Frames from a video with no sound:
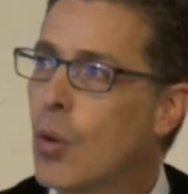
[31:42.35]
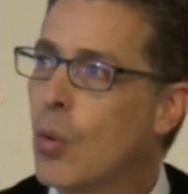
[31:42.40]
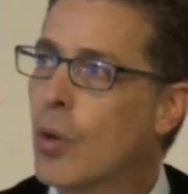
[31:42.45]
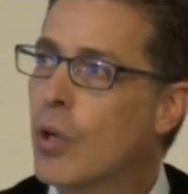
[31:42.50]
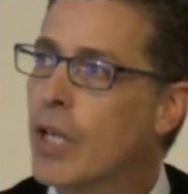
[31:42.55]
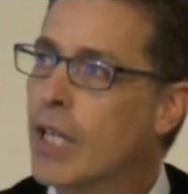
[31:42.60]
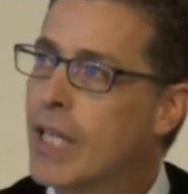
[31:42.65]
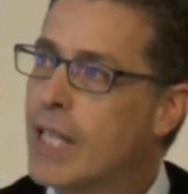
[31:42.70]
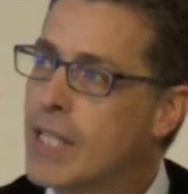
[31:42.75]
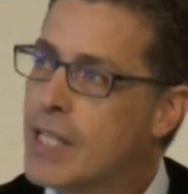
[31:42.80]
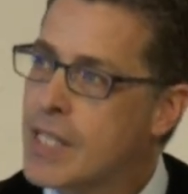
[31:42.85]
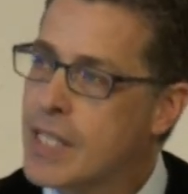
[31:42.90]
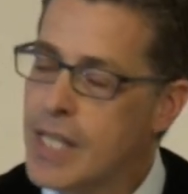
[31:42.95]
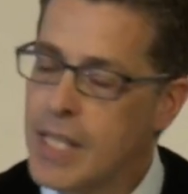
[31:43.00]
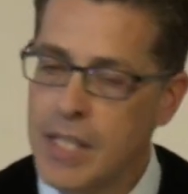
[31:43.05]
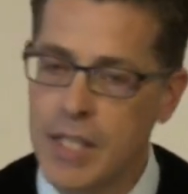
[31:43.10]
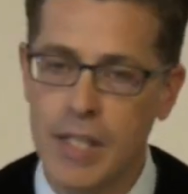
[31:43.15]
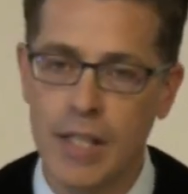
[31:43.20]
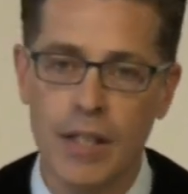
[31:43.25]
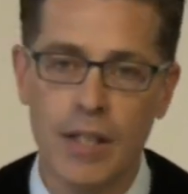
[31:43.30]
We're to
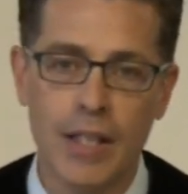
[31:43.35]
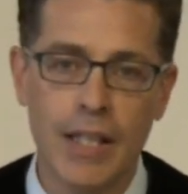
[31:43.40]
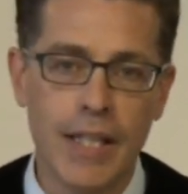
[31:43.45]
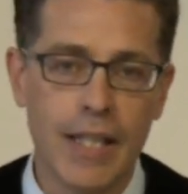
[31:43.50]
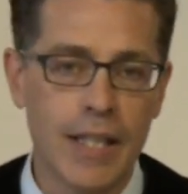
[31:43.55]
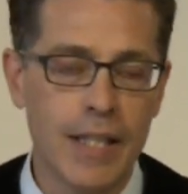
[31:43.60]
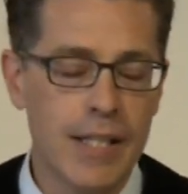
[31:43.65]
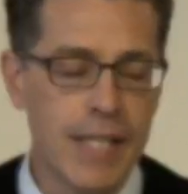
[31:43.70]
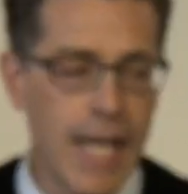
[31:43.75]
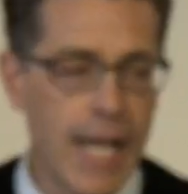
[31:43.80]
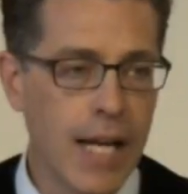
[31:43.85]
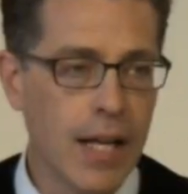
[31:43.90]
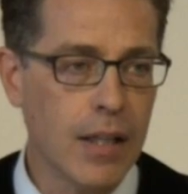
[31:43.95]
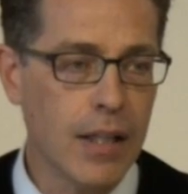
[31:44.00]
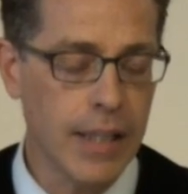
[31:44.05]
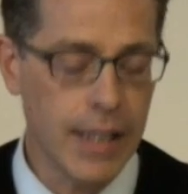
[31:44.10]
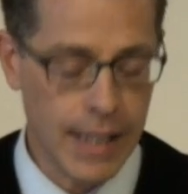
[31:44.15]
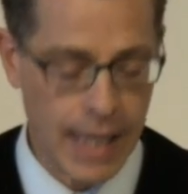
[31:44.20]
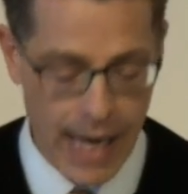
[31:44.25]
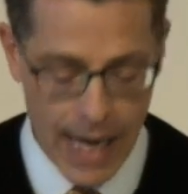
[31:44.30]
consistently and
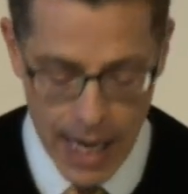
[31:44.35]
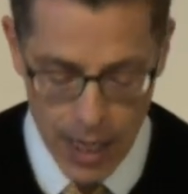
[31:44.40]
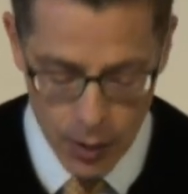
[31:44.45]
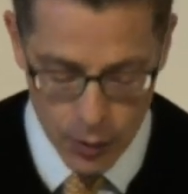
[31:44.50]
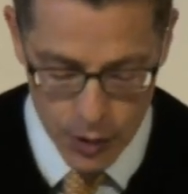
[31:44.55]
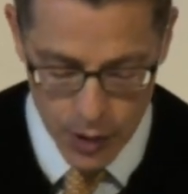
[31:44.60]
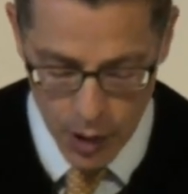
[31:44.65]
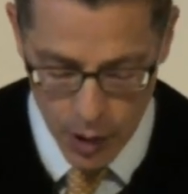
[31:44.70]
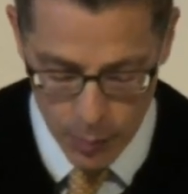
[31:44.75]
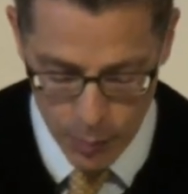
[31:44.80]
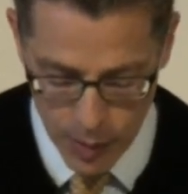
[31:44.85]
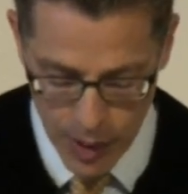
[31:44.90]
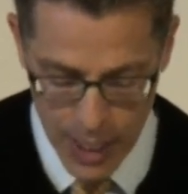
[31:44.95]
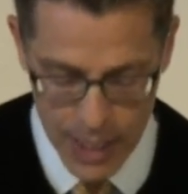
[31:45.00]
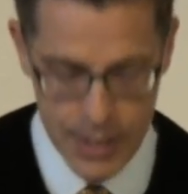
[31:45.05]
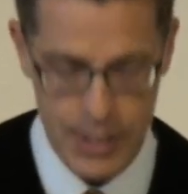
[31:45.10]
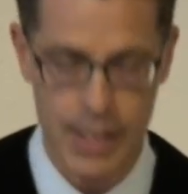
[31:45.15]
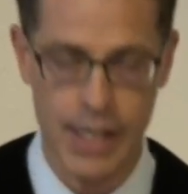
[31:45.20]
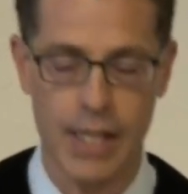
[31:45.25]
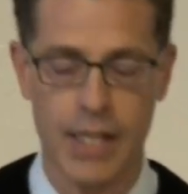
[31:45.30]
daily count our
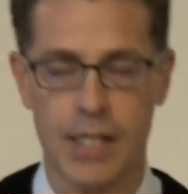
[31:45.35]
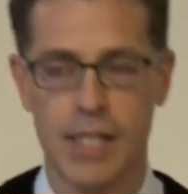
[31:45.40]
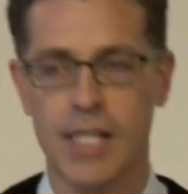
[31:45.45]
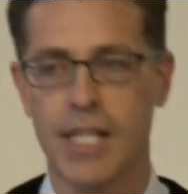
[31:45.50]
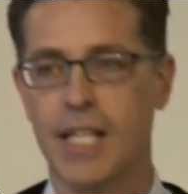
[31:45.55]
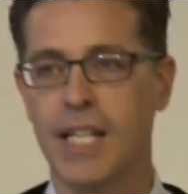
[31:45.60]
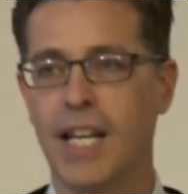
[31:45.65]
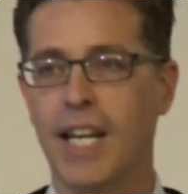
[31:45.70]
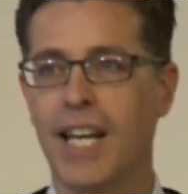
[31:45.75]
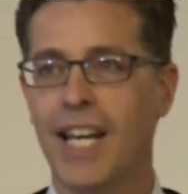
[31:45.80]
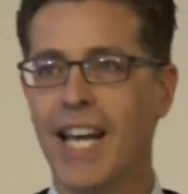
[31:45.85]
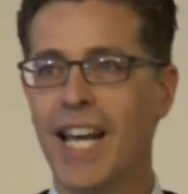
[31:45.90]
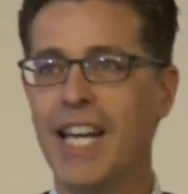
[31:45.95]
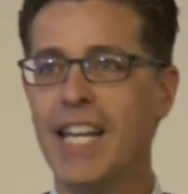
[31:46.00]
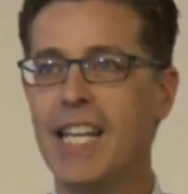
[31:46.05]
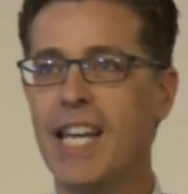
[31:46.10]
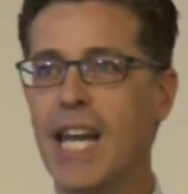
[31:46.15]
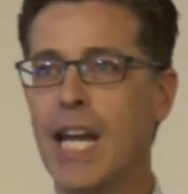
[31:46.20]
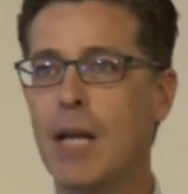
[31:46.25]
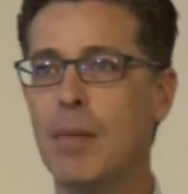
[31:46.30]
blessings and,
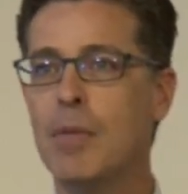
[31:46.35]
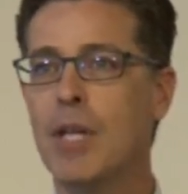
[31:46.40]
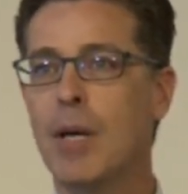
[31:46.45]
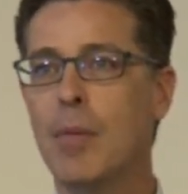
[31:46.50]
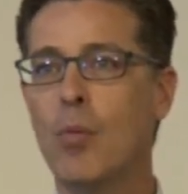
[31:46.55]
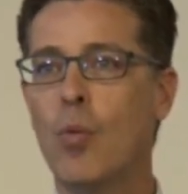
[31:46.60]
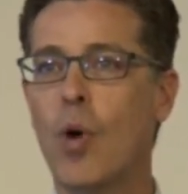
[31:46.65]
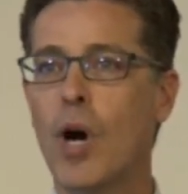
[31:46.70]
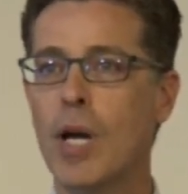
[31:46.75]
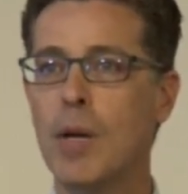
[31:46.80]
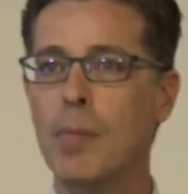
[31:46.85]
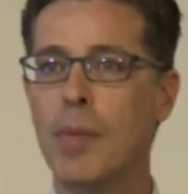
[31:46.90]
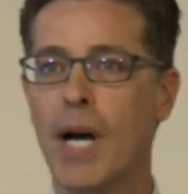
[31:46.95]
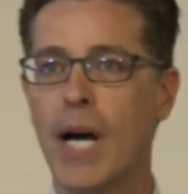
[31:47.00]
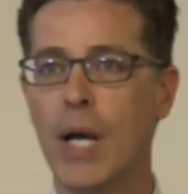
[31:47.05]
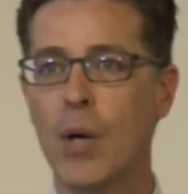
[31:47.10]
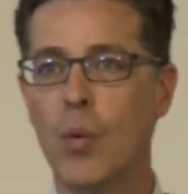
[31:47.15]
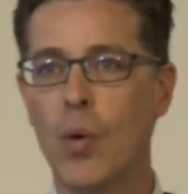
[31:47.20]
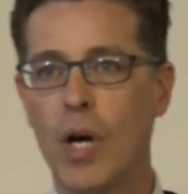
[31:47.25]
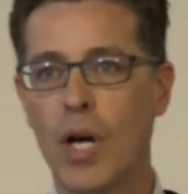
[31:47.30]
and name them one
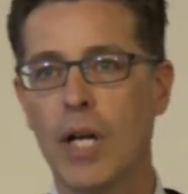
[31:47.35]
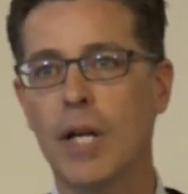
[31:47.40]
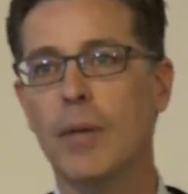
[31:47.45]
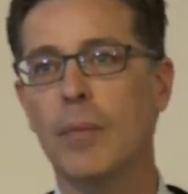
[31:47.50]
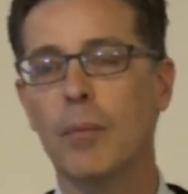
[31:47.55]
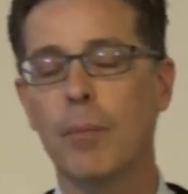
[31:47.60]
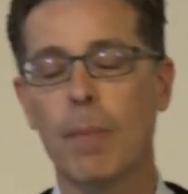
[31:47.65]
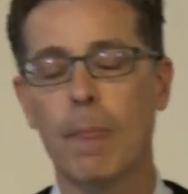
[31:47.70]
by one.